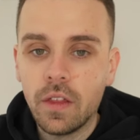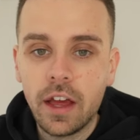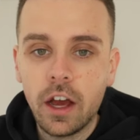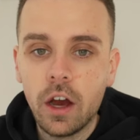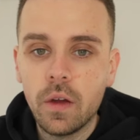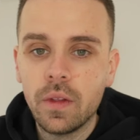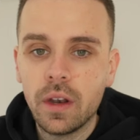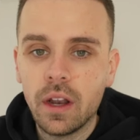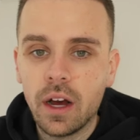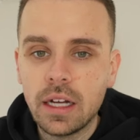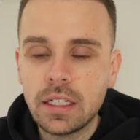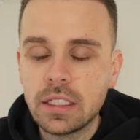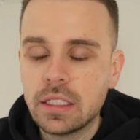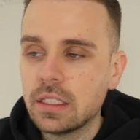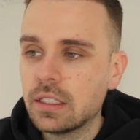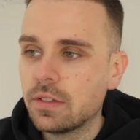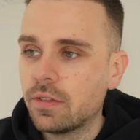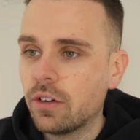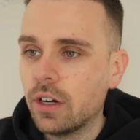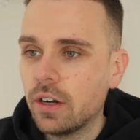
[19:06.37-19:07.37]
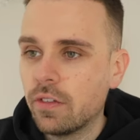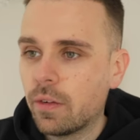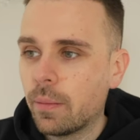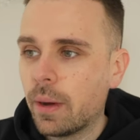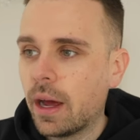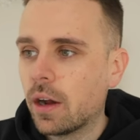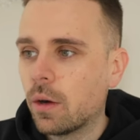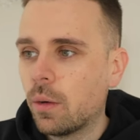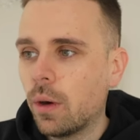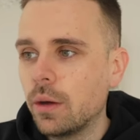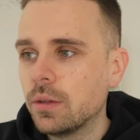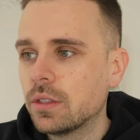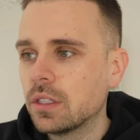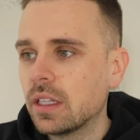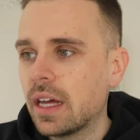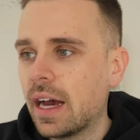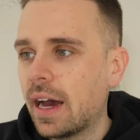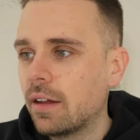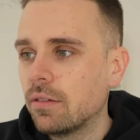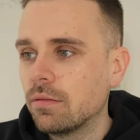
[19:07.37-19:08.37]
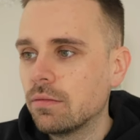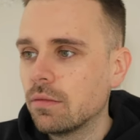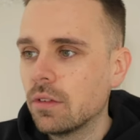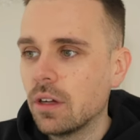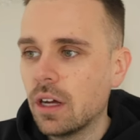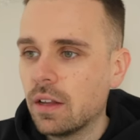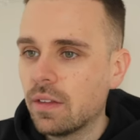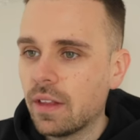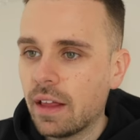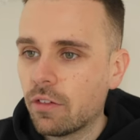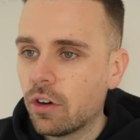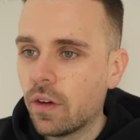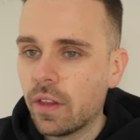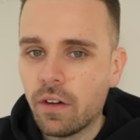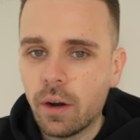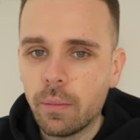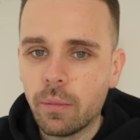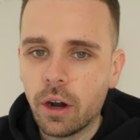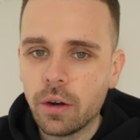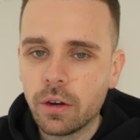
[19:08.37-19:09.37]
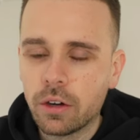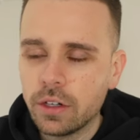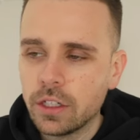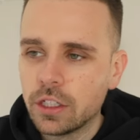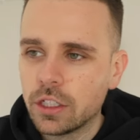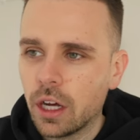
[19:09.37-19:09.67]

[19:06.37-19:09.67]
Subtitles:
they own the license for it from MetaQuotes and that, and they've got their own brokerage.